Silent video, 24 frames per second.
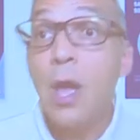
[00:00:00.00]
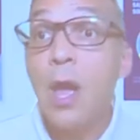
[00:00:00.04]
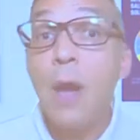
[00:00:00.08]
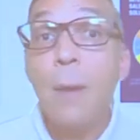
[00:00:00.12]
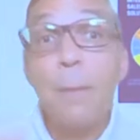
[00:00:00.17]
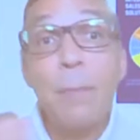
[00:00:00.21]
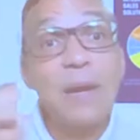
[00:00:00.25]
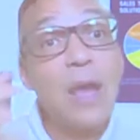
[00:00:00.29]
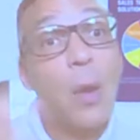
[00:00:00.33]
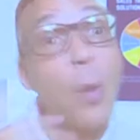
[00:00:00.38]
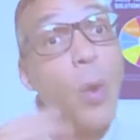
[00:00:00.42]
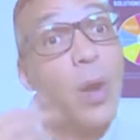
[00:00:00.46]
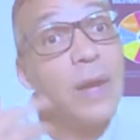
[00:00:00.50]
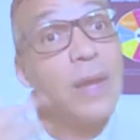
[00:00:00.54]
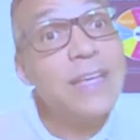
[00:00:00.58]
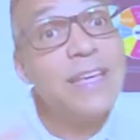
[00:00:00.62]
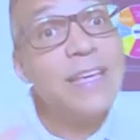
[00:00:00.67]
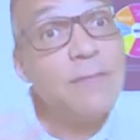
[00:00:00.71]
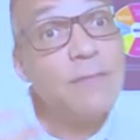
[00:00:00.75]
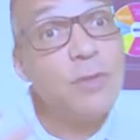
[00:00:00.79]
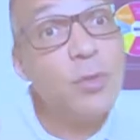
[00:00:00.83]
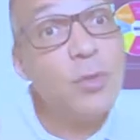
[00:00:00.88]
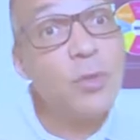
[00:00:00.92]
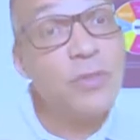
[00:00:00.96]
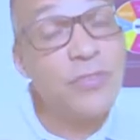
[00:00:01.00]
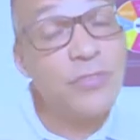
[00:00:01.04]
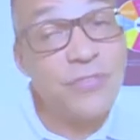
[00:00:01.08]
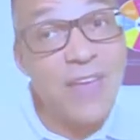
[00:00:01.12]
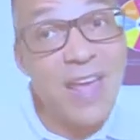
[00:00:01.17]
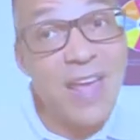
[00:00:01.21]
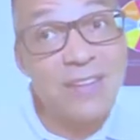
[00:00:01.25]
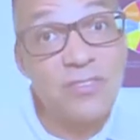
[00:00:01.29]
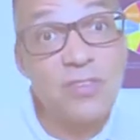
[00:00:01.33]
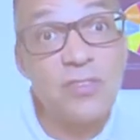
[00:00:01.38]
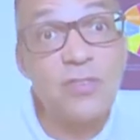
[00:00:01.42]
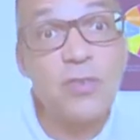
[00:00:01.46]
but I want to give you a
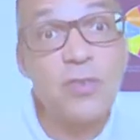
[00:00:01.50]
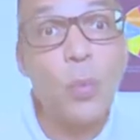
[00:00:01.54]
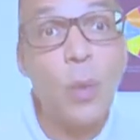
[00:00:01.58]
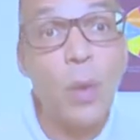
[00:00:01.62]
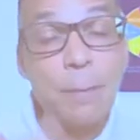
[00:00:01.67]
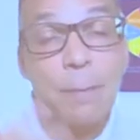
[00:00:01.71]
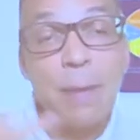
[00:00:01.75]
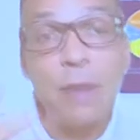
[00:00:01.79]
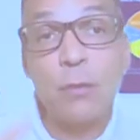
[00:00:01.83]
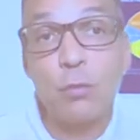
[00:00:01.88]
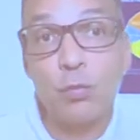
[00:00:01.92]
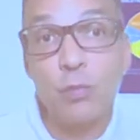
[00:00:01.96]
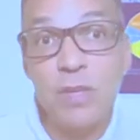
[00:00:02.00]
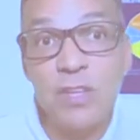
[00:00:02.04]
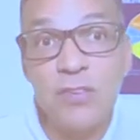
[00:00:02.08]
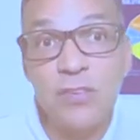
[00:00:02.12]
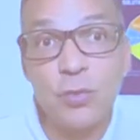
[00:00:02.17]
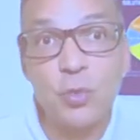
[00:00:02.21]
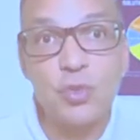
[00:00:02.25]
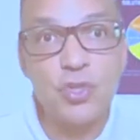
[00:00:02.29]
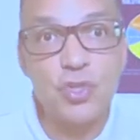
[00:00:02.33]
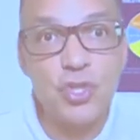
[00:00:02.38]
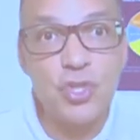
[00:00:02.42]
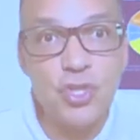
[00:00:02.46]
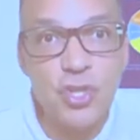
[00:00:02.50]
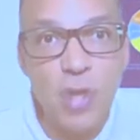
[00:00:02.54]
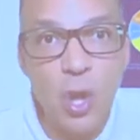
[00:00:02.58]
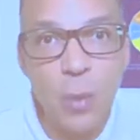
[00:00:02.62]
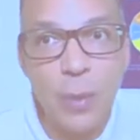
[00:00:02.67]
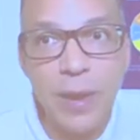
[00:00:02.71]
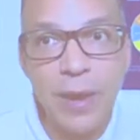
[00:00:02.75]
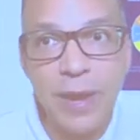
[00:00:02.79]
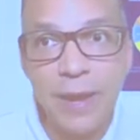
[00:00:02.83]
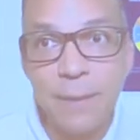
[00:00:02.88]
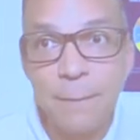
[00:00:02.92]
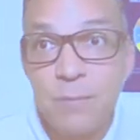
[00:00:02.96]
sense as to what my research is
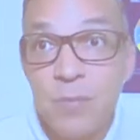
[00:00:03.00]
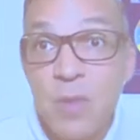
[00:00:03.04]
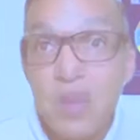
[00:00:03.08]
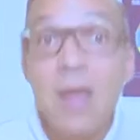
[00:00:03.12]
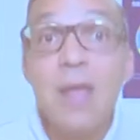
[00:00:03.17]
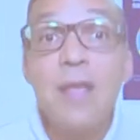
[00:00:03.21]
showing,